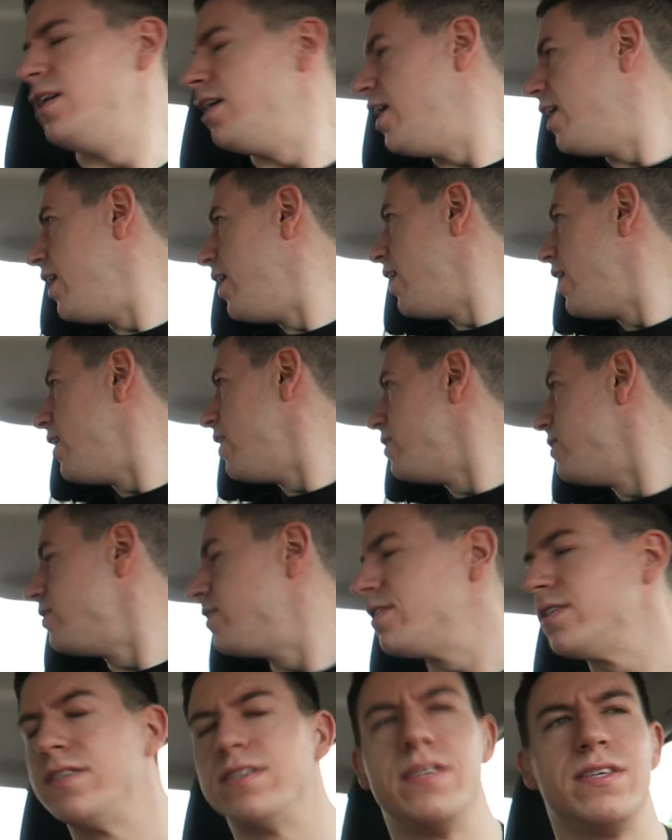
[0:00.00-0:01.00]

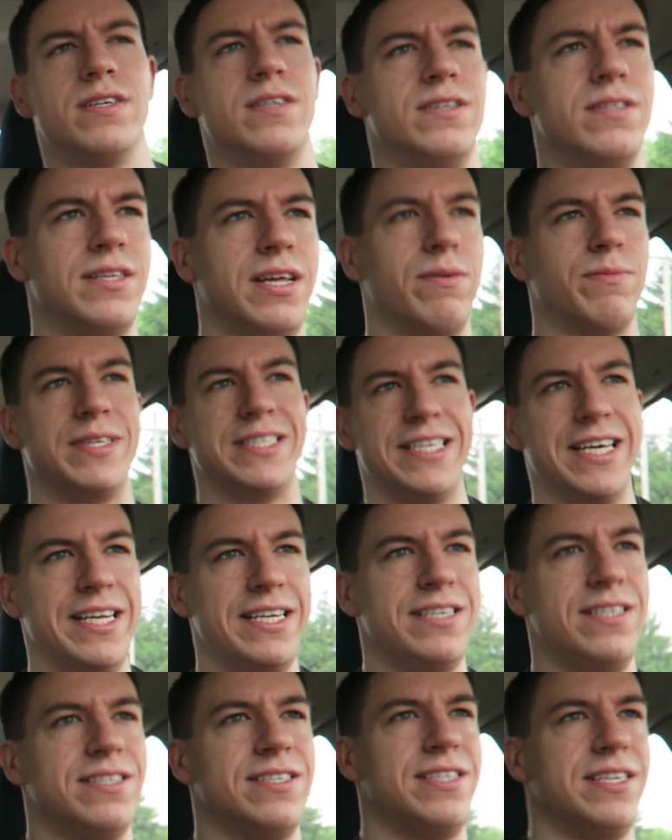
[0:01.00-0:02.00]
and then we
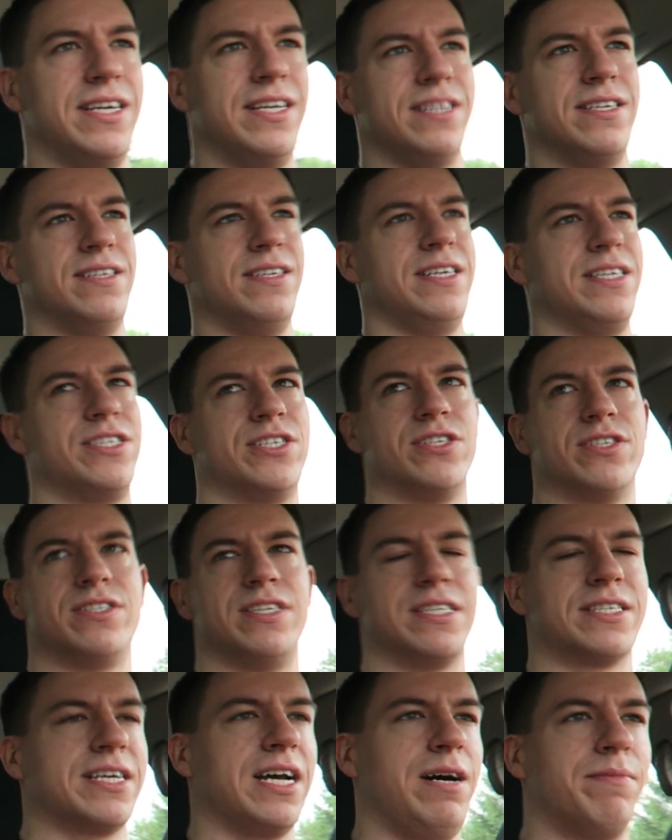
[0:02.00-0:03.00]
didn't, and
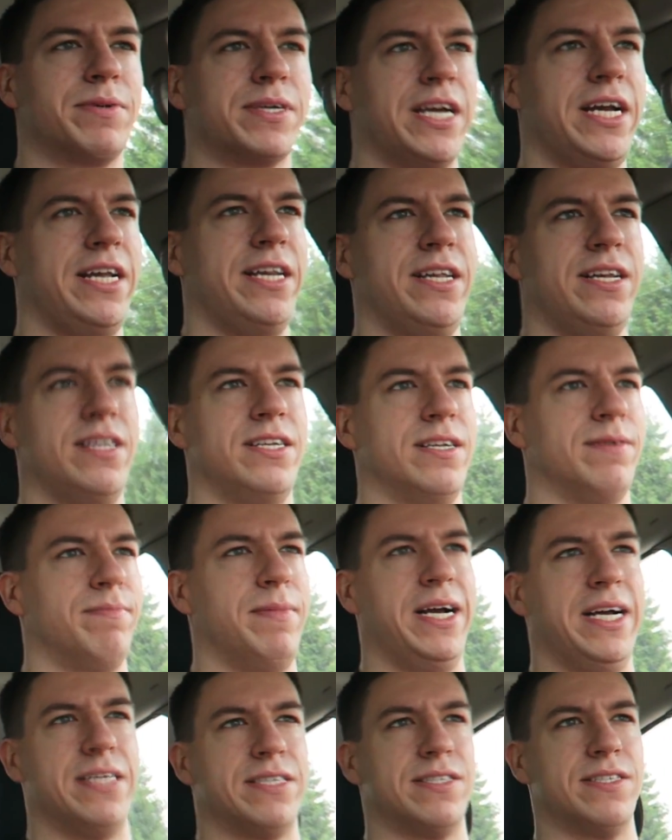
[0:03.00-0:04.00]
it's complicated and a
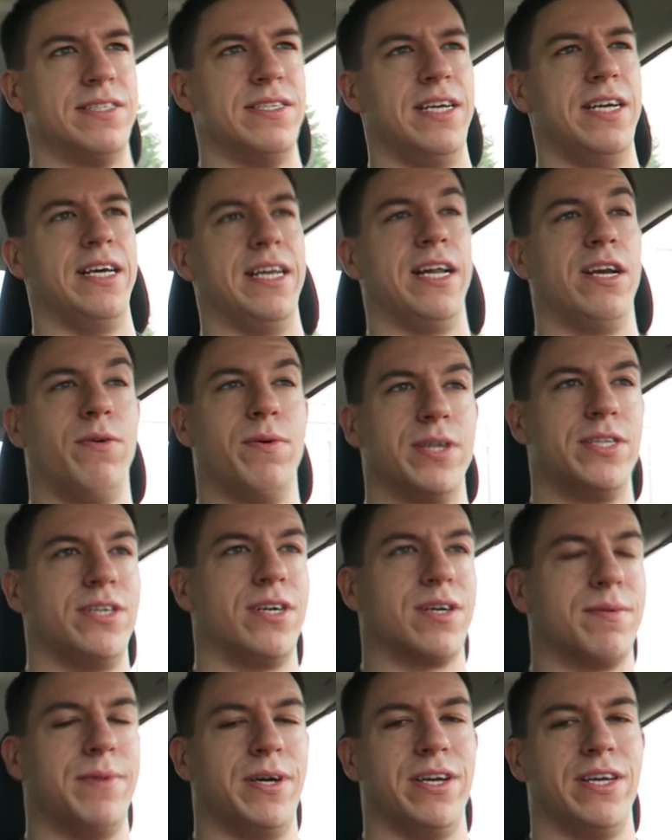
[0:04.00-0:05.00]
mess, and I don't want to
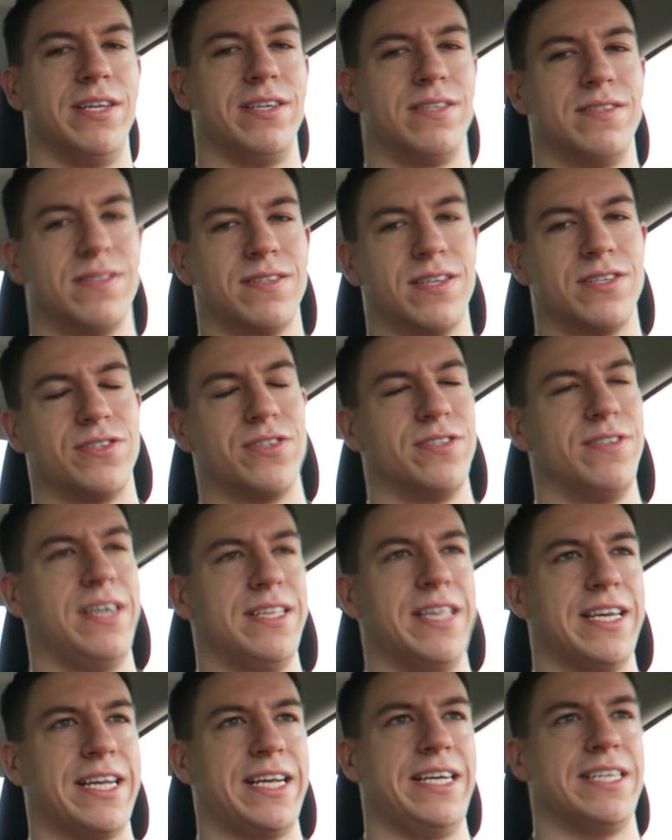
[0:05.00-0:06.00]
talk about it because there's a
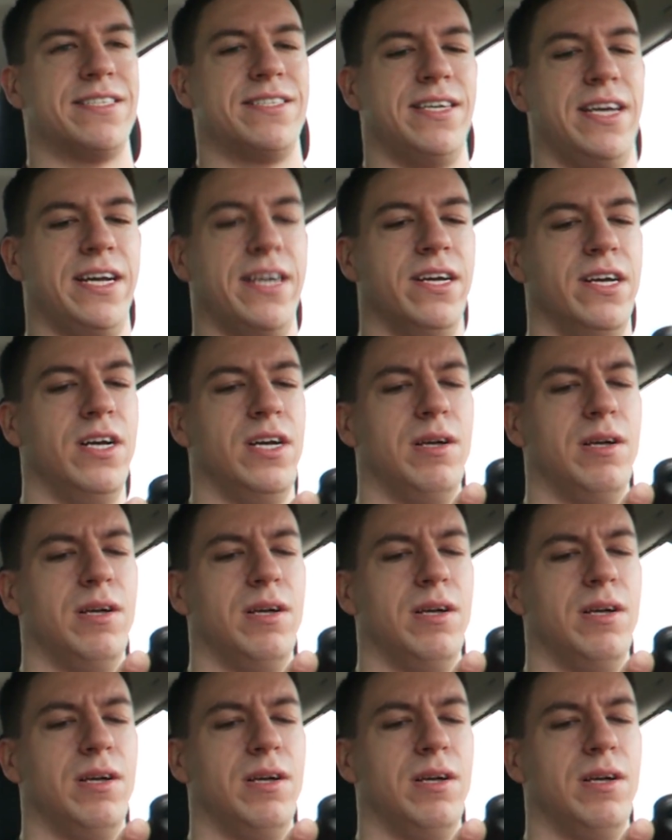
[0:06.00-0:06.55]
lot that I can't say.